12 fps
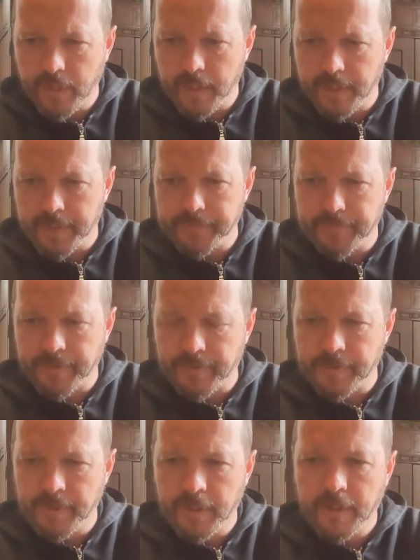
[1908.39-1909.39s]
And
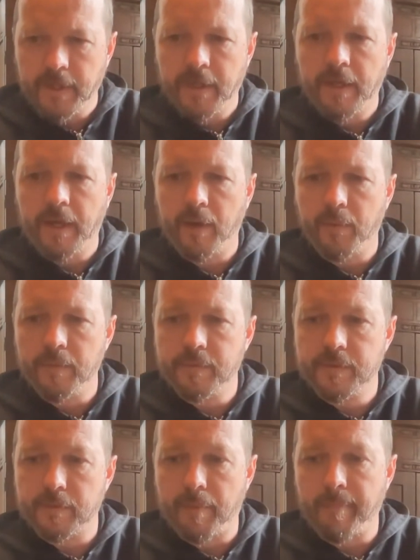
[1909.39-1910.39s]

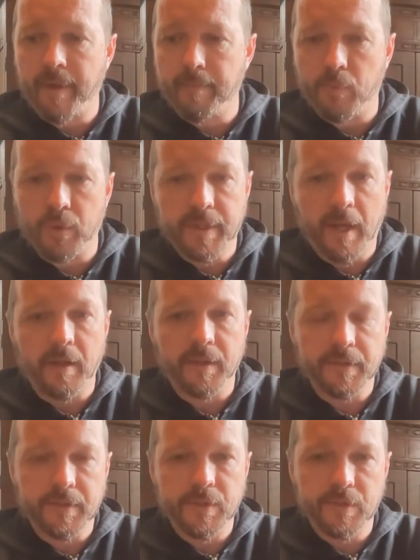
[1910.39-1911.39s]
some of my more
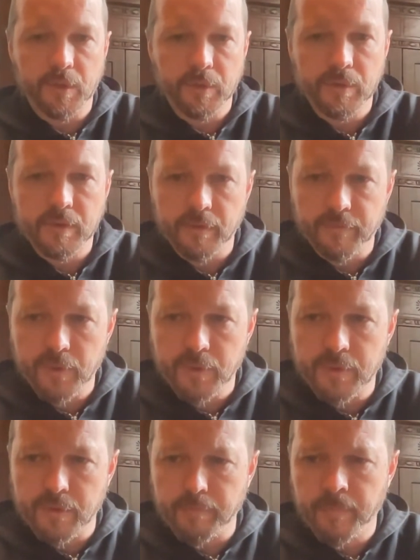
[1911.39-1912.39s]
talented students have
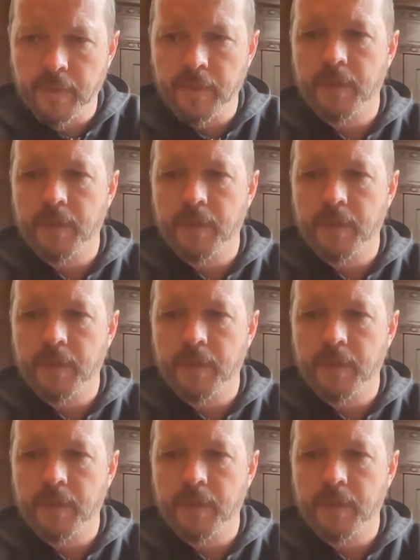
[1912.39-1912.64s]
used them.